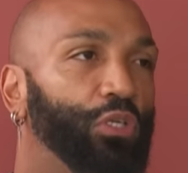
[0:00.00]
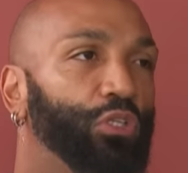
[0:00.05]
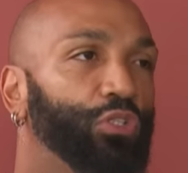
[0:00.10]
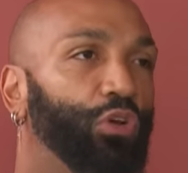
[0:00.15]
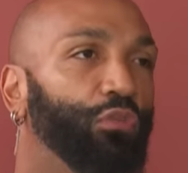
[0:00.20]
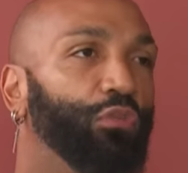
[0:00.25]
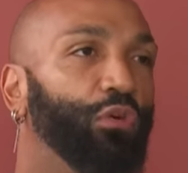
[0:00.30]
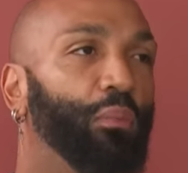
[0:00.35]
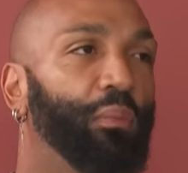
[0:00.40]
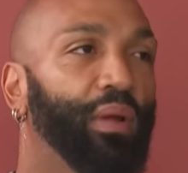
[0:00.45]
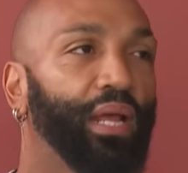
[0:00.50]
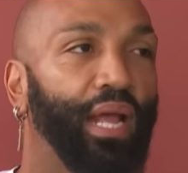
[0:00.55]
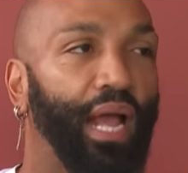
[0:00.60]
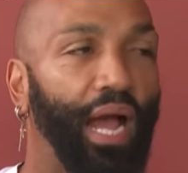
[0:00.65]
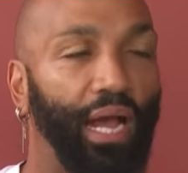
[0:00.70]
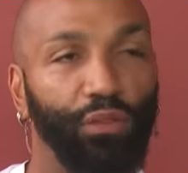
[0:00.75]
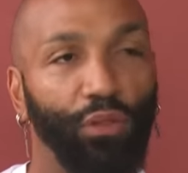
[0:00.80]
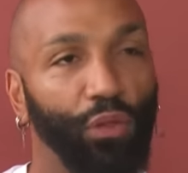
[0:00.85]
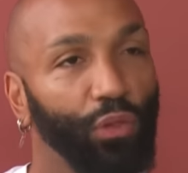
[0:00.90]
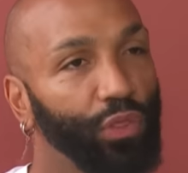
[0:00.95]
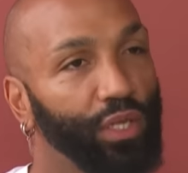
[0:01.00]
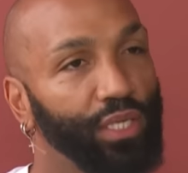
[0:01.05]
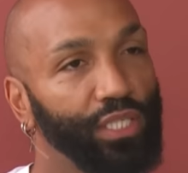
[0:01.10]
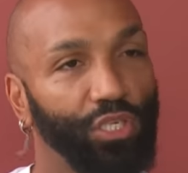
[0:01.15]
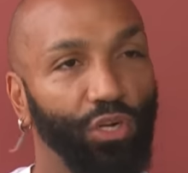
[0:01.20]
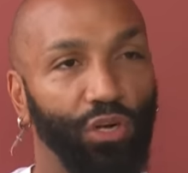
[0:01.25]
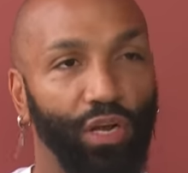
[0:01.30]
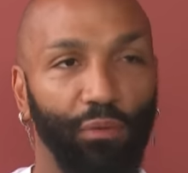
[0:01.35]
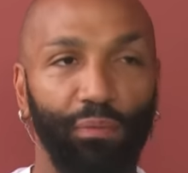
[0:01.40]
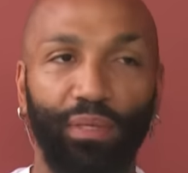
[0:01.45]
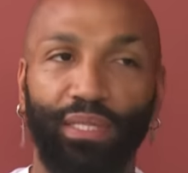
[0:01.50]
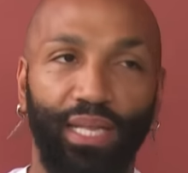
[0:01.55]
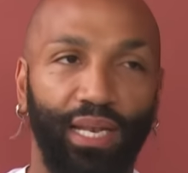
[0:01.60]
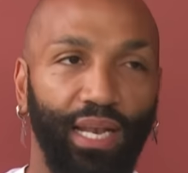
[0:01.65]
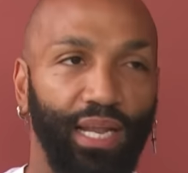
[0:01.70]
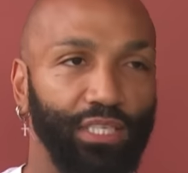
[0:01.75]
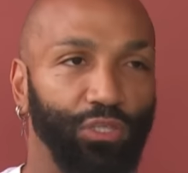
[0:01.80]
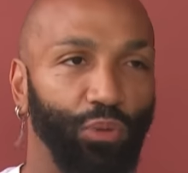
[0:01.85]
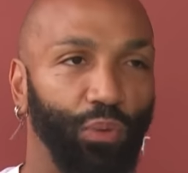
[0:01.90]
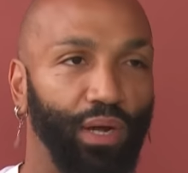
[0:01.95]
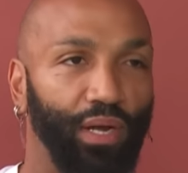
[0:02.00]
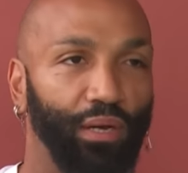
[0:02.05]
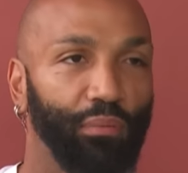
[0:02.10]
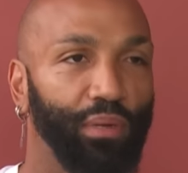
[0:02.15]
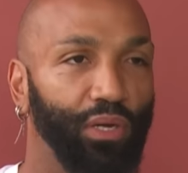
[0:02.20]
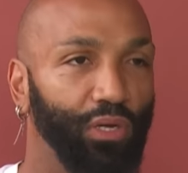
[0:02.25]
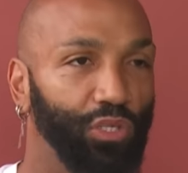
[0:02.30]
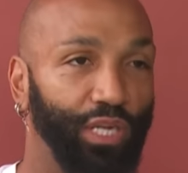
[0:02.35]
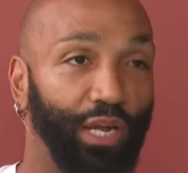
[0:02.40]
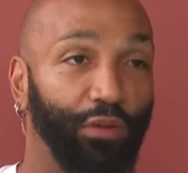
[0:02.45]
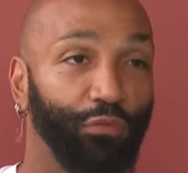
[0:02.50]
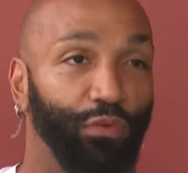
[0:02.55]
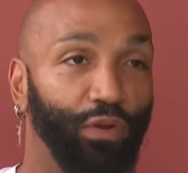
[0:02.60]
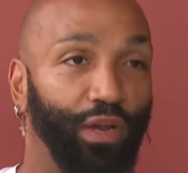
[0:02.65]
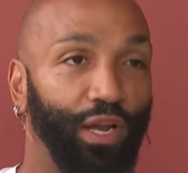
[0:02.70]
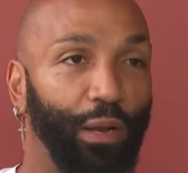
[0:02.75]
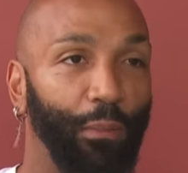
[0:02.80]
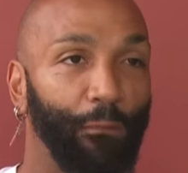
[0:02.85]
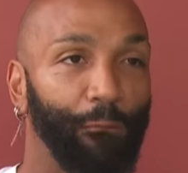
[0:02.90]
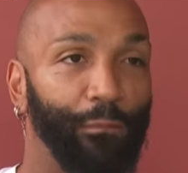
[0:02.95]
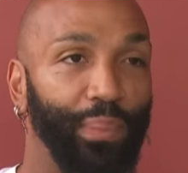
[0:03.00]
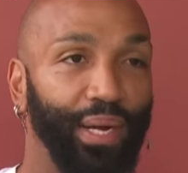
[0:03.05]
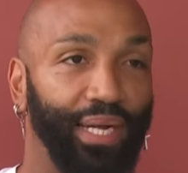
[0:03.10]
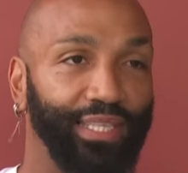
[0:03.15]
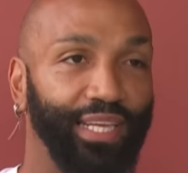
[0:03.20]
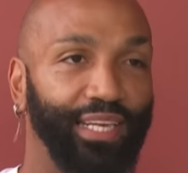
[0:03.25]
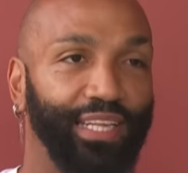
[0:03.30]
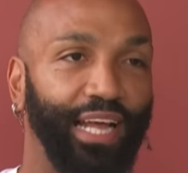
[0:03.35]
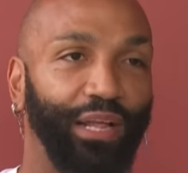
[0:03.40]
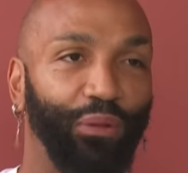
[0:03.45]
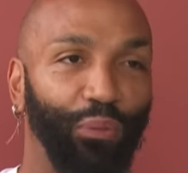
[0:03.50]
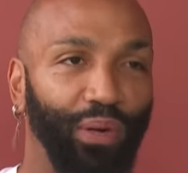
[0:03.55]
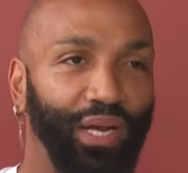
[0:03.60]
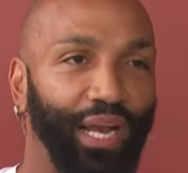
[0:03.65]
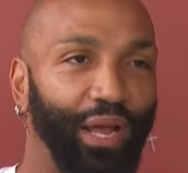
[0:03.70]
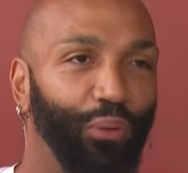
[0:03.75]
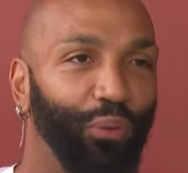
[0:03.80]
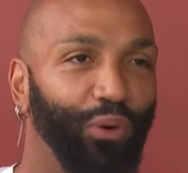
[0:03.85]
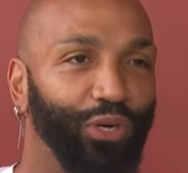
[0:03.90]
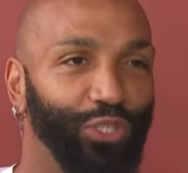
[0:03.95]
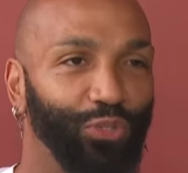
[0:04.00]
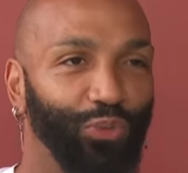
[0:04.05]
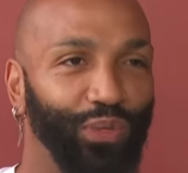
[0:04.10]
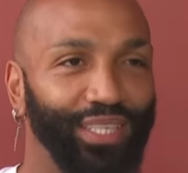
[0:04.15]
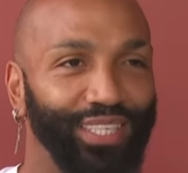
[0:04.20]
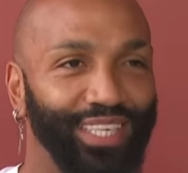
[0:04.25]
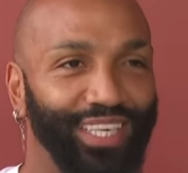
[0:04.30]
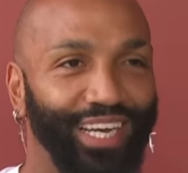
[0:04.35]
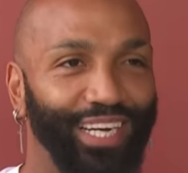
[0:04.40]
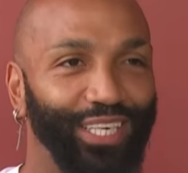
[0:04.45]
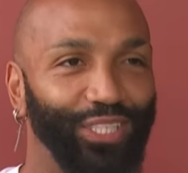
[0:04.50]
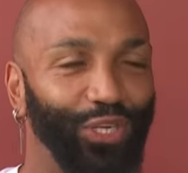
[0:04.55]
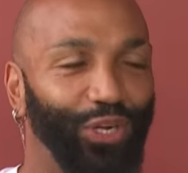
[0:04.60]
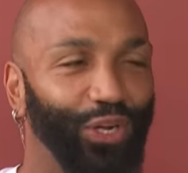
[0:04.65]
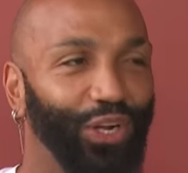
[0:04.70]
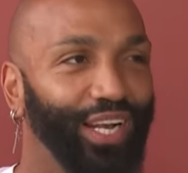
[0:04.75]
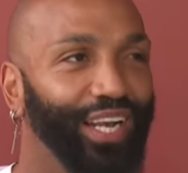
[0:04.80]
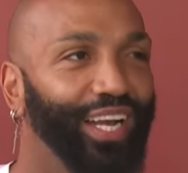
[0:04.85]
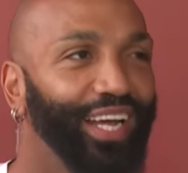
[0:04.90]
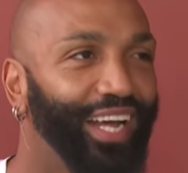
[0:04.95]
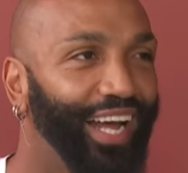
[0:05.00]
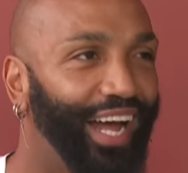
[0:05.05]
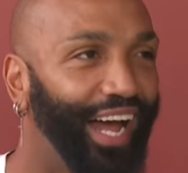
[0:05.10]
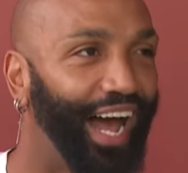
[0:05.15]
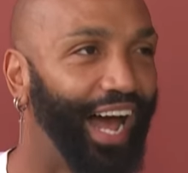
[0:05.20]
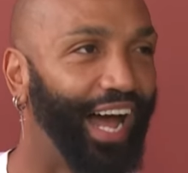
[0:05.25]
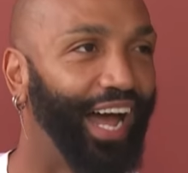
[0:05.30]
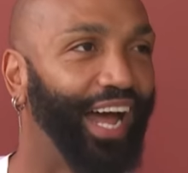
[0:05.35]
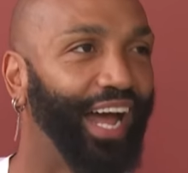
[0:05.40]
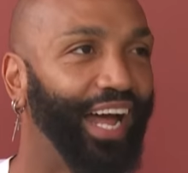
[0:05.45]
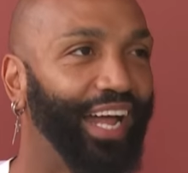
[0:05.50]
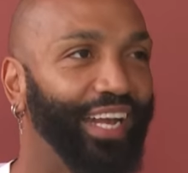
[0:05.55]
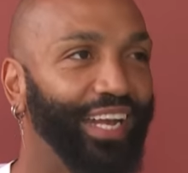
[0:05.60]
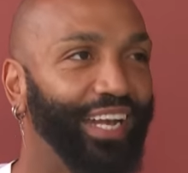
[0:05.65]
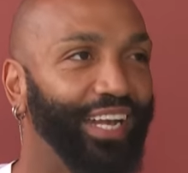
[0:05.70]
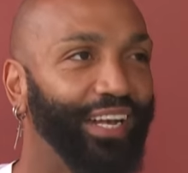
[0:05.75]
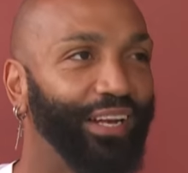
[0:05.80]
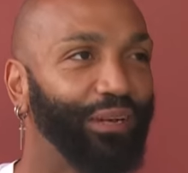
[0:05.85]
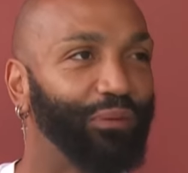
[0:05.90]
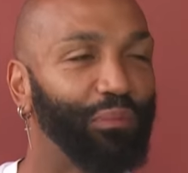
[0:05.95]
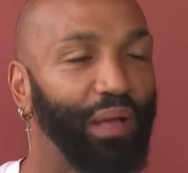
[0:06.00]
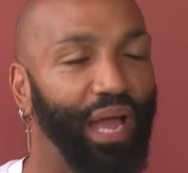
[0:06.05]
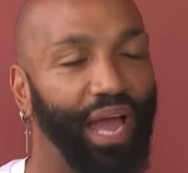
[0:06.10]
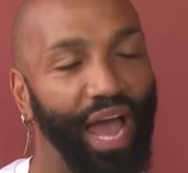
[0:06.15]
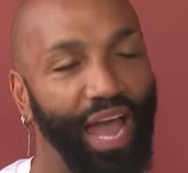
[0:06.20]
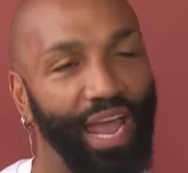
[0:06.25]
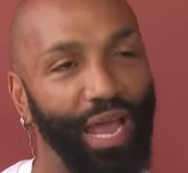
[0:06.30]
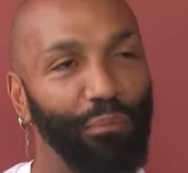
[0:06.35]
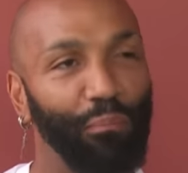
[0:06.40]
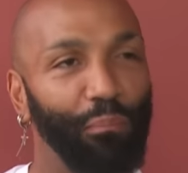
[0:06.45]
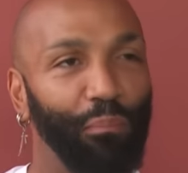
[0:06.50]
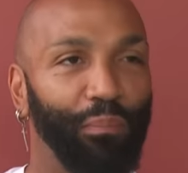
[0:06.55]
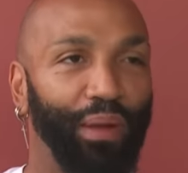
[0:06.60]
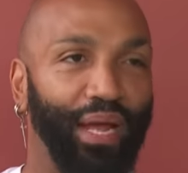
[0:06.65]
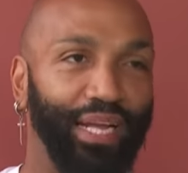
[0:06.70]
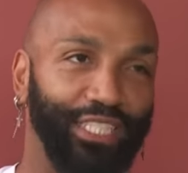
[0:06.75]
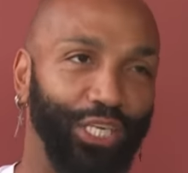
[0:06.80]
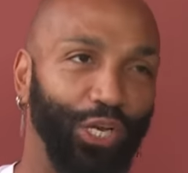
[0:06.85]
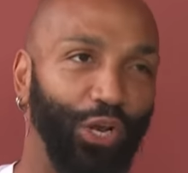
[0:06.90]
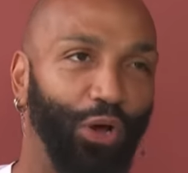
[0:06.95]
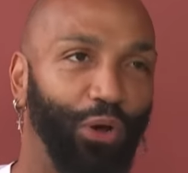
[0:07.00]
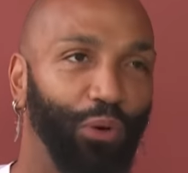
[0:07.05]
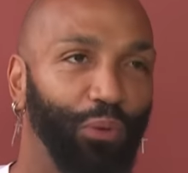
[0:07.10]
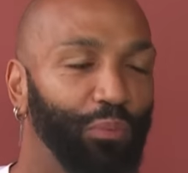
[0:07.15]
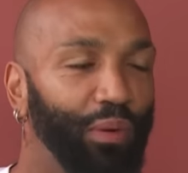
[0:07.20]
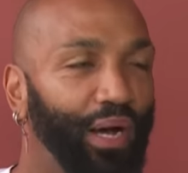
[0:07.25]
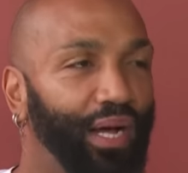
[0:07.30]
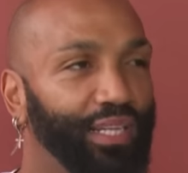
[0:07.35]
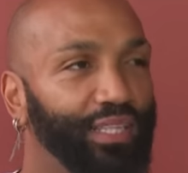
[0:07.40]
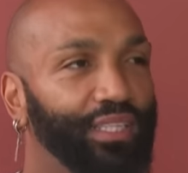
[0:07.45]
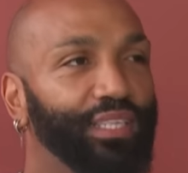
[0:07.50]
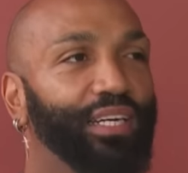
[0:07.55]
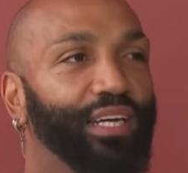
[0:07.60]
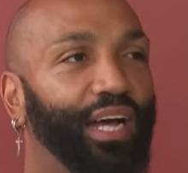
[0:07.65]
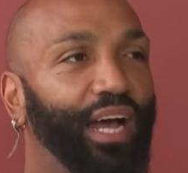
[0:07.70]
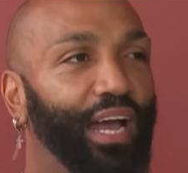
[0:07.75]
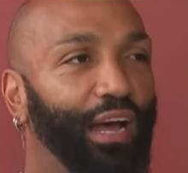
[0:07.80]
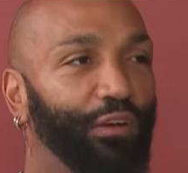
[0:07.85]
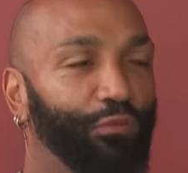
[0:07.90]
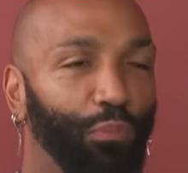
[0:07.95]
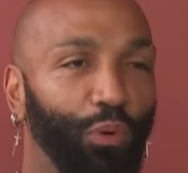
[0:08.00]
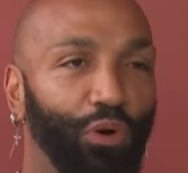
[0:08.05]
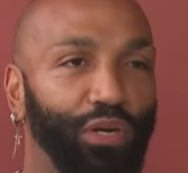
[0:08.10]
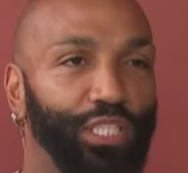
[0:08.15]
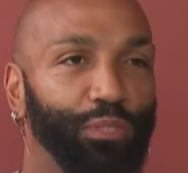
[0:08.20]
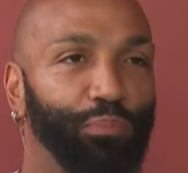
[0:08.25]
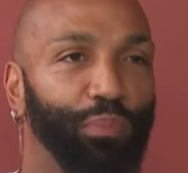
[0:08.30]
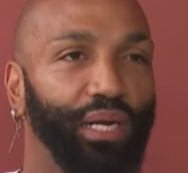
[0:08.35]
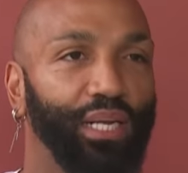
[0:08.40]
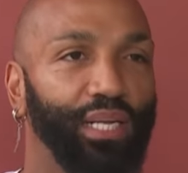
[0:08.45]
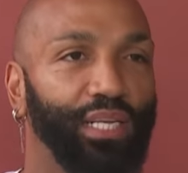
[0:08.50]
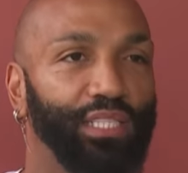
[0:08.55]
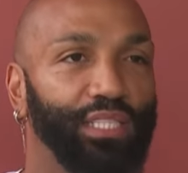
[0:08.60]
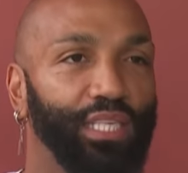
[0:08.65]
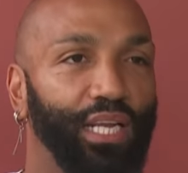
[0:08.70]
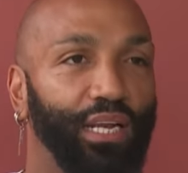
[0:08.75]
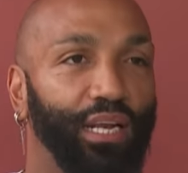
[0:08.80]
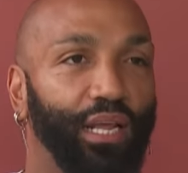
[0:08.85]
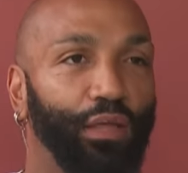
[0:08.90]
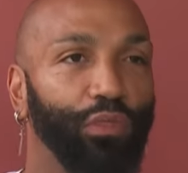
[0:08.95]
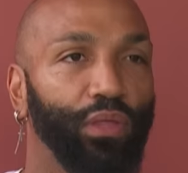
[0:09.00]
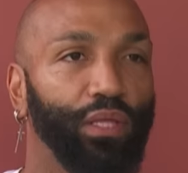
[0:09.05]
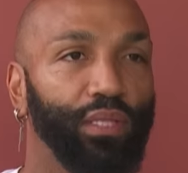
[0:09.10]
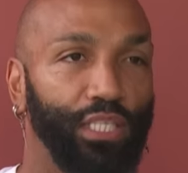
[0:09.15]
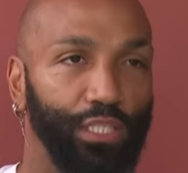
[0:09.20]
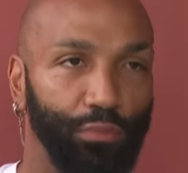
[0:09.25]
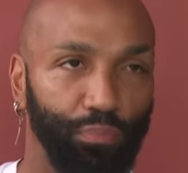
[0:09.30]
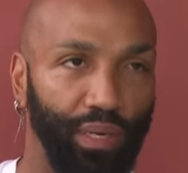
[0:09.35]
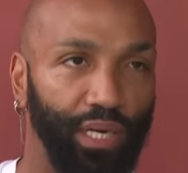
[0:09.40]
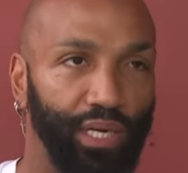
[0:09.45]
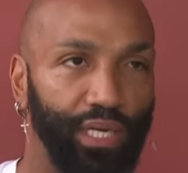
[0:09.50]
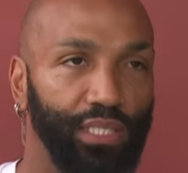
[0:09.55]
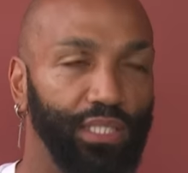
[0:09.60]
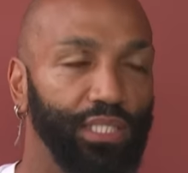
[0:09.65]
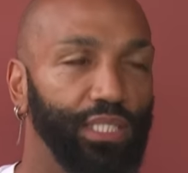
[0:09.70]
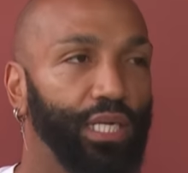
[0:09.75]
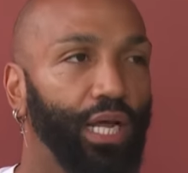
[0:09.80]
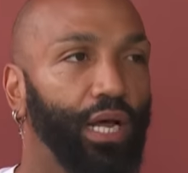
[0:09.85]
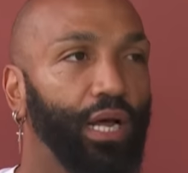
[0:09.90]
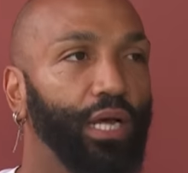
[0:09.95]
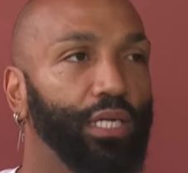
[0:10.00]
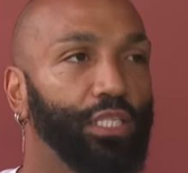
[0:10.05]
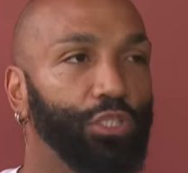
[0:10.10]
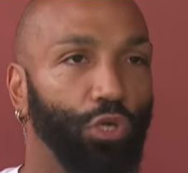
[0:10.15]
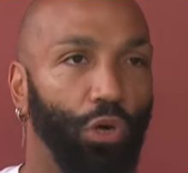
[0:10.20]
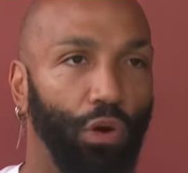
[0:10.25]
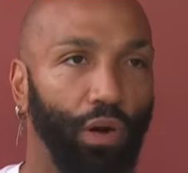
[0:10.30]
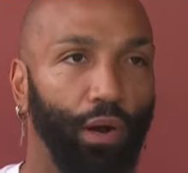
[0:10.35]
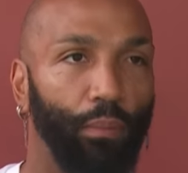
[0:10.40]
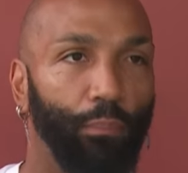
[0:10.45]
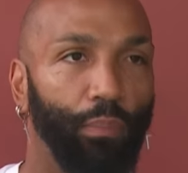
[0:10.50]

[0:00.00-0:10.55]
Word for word: So for me, I don't think it's going to be the last one, because I feel better than when I was twenty years old. And I am slow, but I have more experience, and I think the experience is a stronger